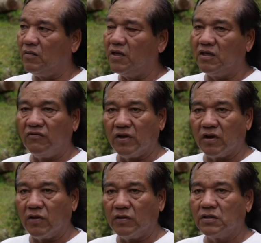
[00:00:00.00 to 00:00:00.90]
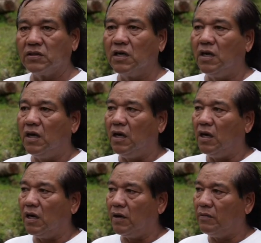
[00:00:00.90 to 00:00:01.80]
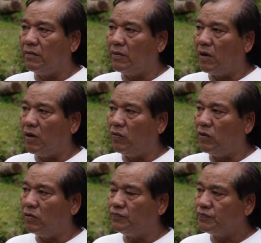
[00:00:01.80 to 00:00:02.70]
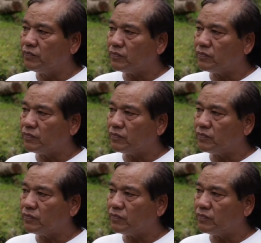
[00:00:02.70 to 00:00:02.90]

immediate thing across. Um, our